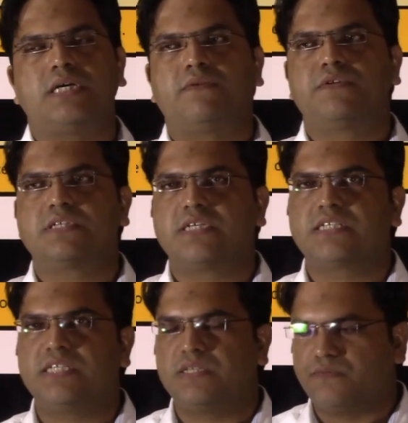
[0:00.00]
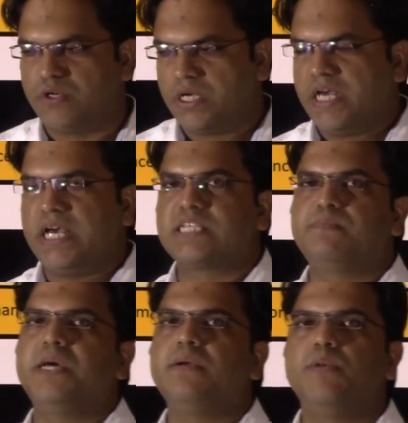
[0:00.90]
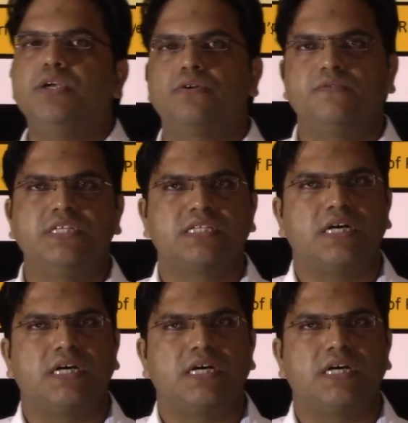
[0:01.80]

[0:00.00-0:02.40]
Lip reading: after successful experiment of this